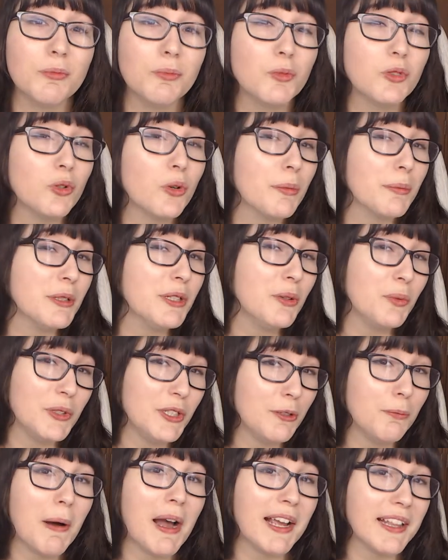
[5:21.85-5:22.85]
Normally when
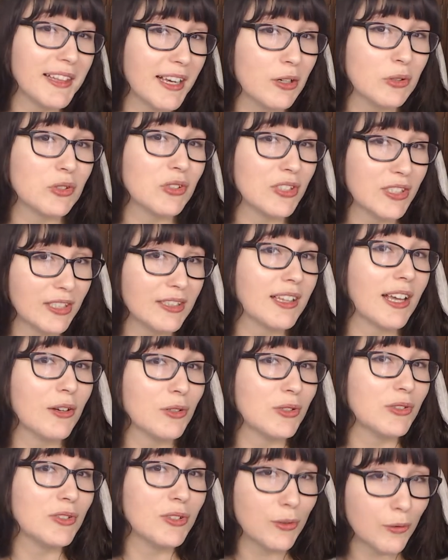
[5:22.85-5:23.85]
you buy thousands and
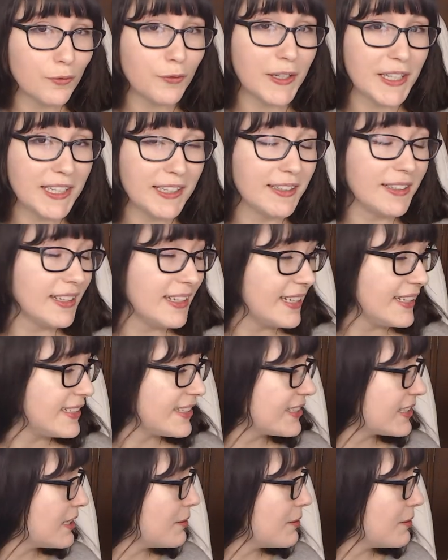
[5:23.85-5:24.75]
thousands of feet, it's